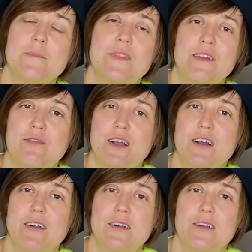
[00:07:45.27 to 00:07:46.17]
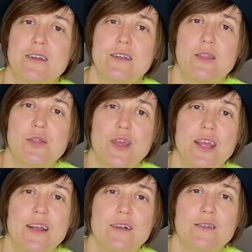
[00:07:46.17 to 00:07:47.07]
difficult
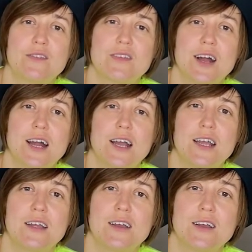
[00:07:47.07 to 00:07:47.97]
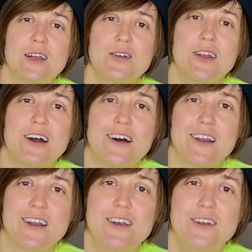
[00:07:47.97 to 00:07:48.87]
things I could
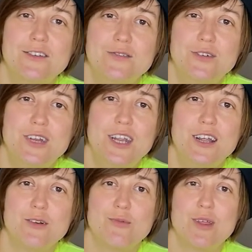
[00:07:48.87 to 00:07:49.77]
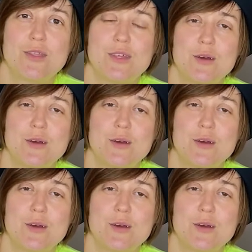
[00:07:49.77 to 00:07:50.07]
hardly deal with.